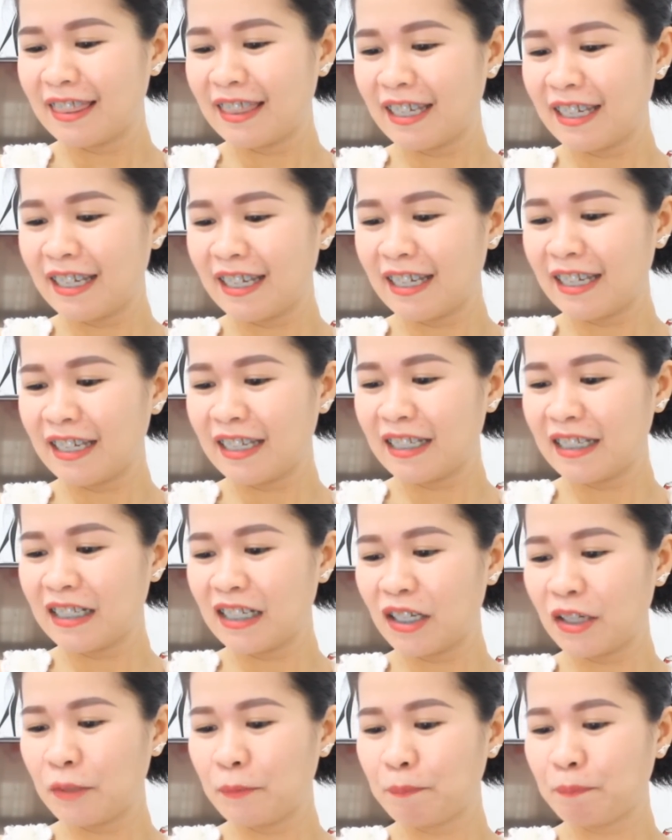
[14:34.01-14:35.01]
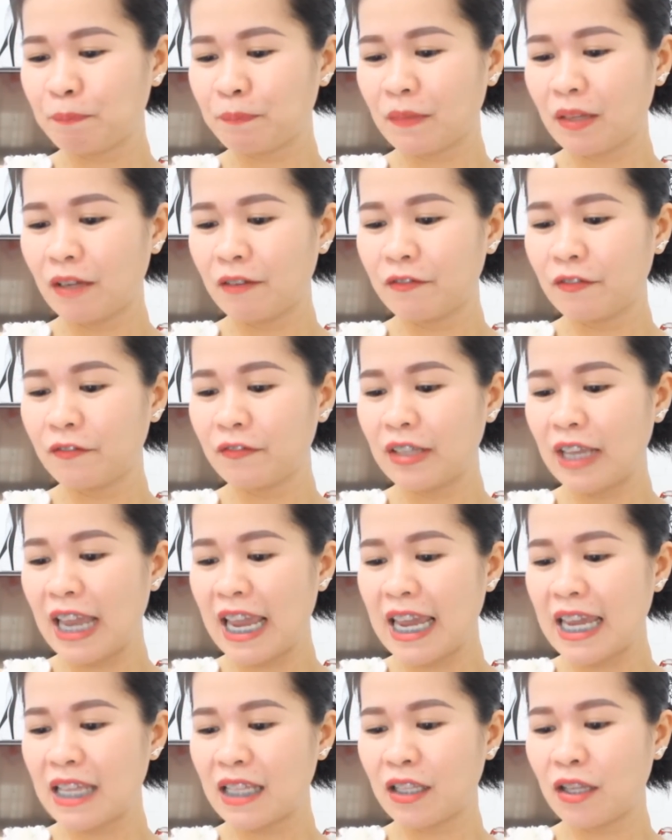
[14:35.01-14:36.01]
Then,
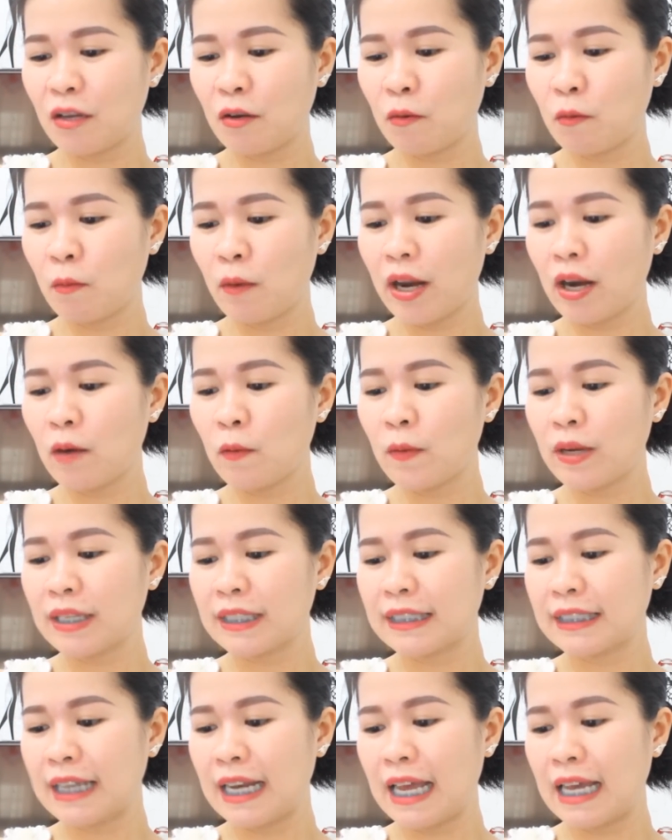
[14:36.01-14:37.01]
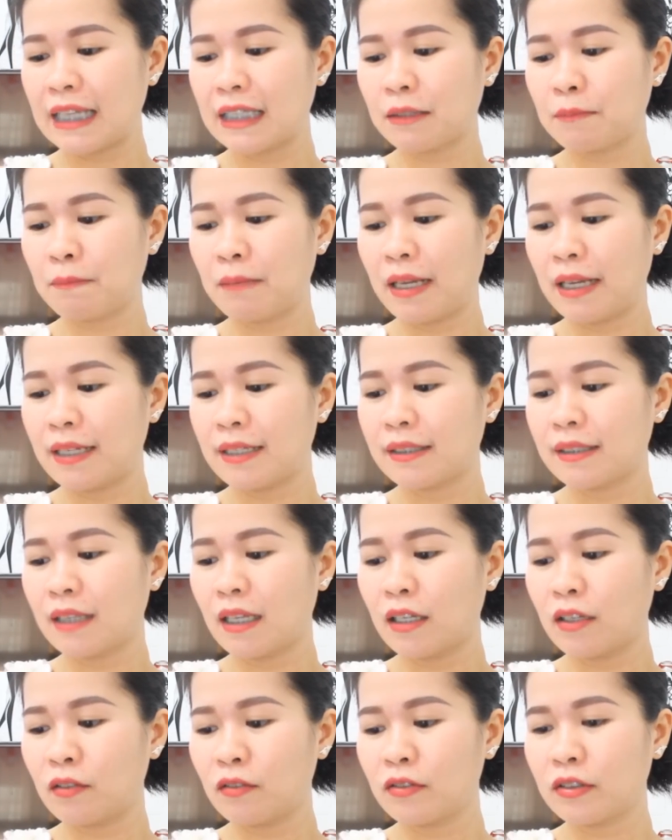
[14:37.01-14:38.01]
58. Where was the last place
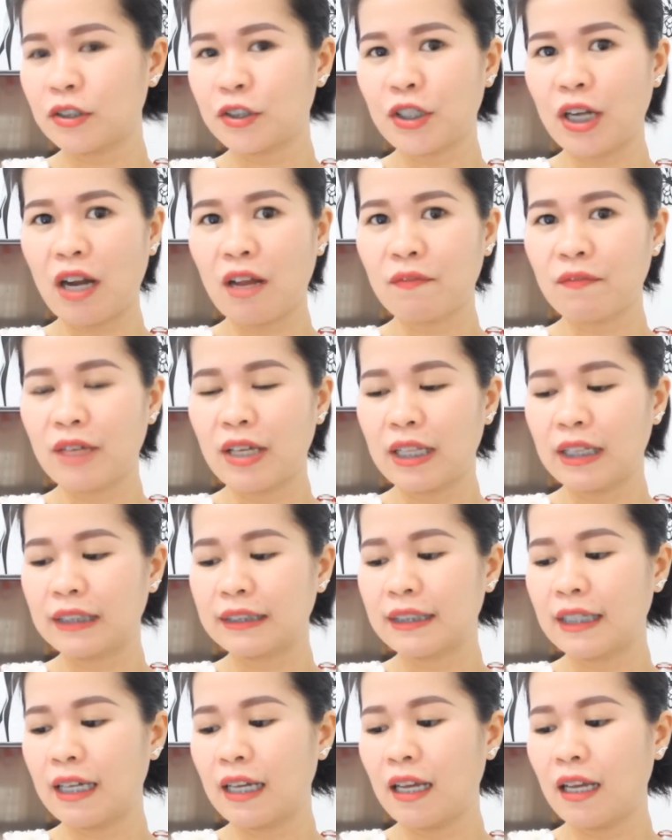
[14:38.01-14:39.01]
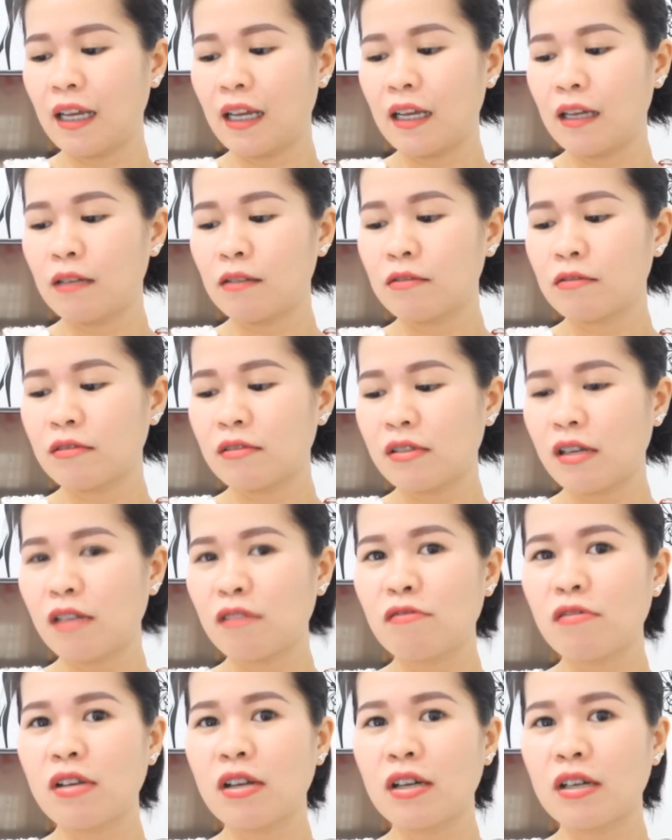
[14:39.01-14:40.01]
you traveled? So,
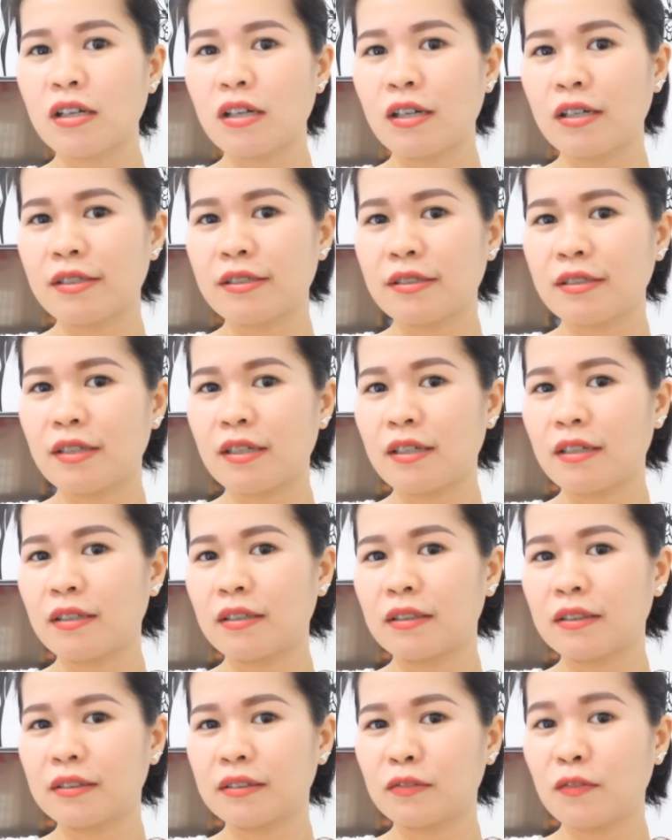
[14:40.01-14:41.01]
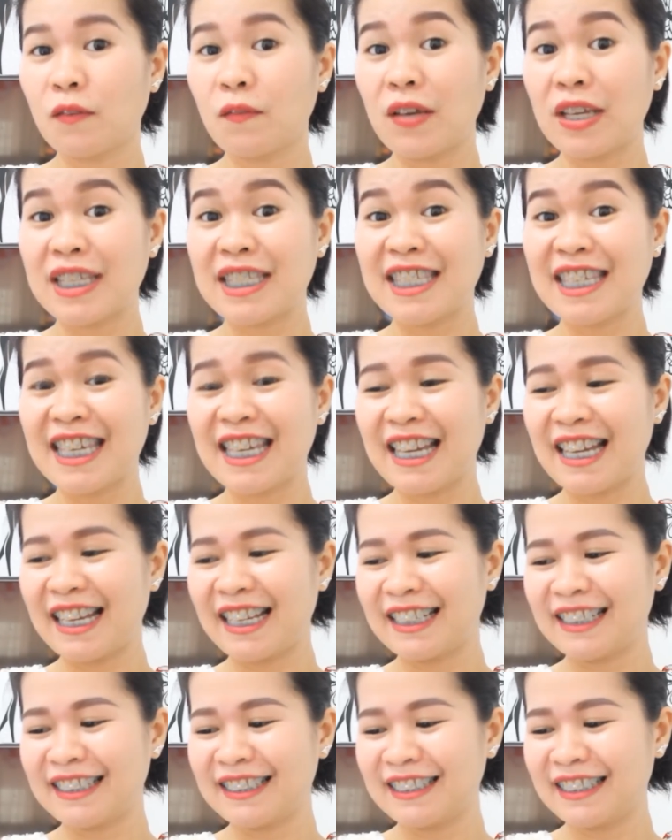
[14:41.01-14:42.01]
ano lang guys? Nabaisiha.
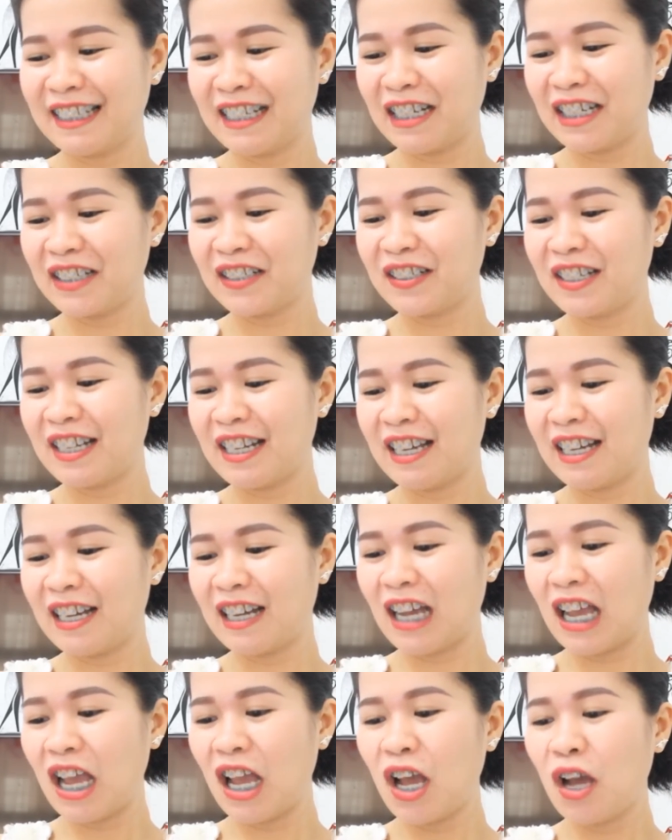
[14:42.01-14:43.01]
Ayun lang.